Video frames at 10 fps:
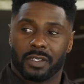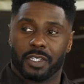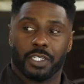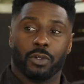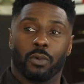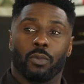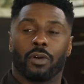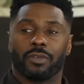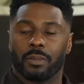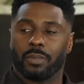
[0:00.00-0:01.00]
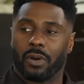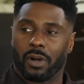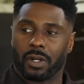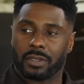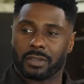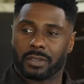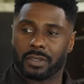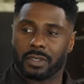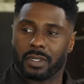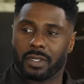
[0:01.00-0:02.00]
the "you're worth it" part
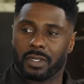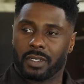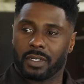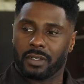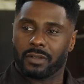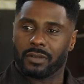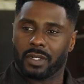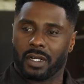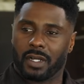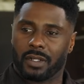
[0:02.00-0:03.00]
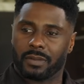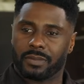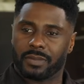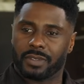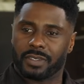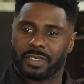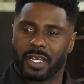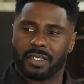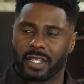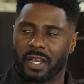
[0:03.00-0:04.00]
uh,
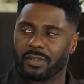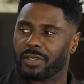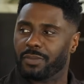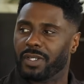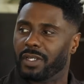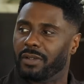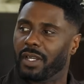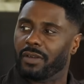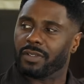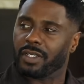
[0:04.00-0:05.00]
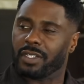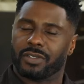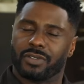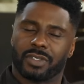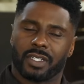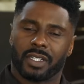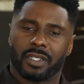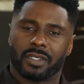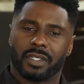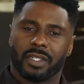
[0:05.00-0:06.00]
stands out to me in everything that you're
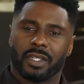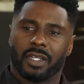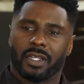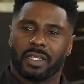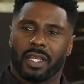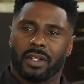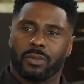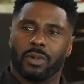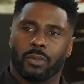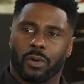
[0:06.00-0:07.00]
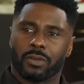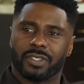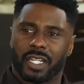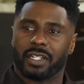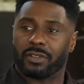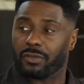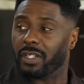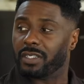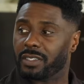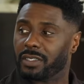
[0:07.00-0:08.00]
saying. That we're worth taking the
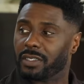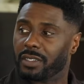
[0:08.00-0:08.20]
risks,